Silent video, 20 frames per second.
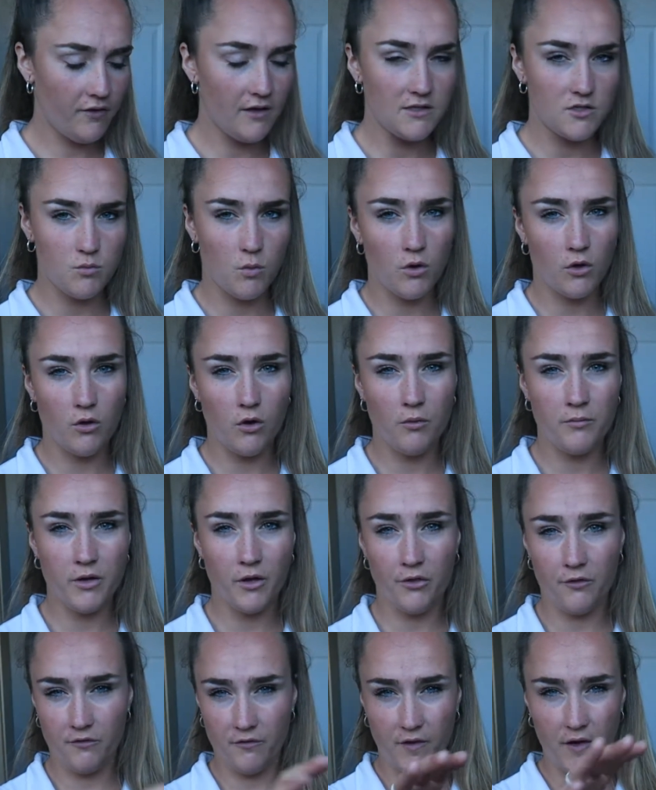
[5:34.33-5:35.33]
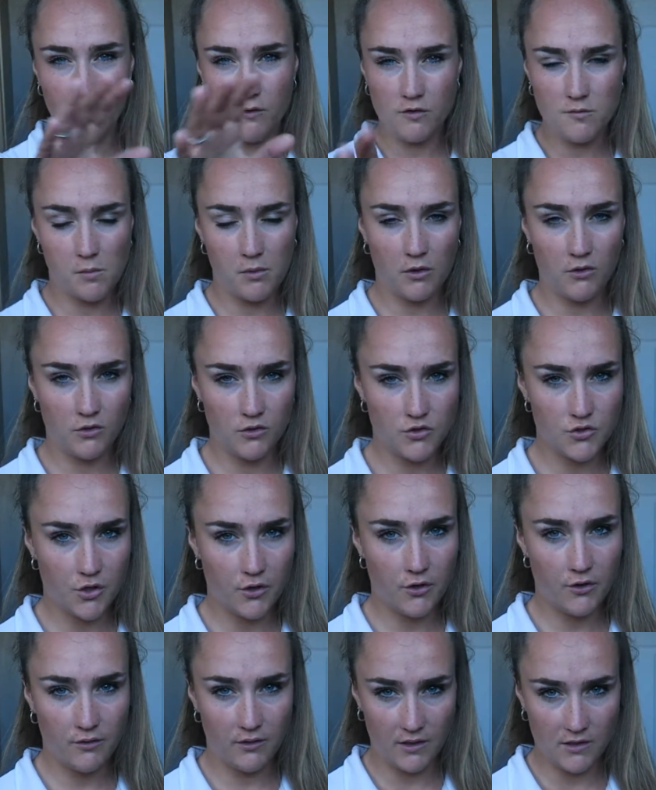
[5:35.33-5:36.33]
It's one of all my other videos, but I'll
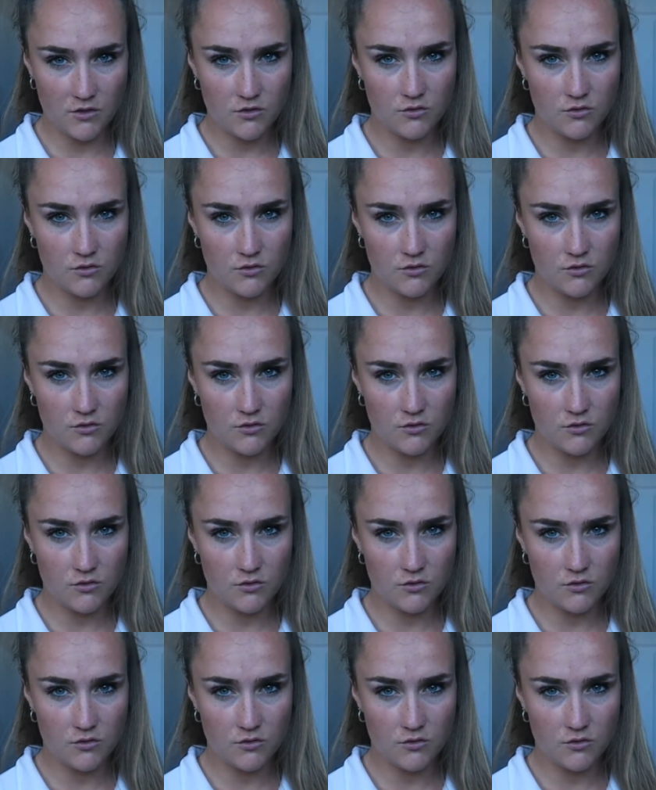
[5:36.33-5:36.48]
insert it in this,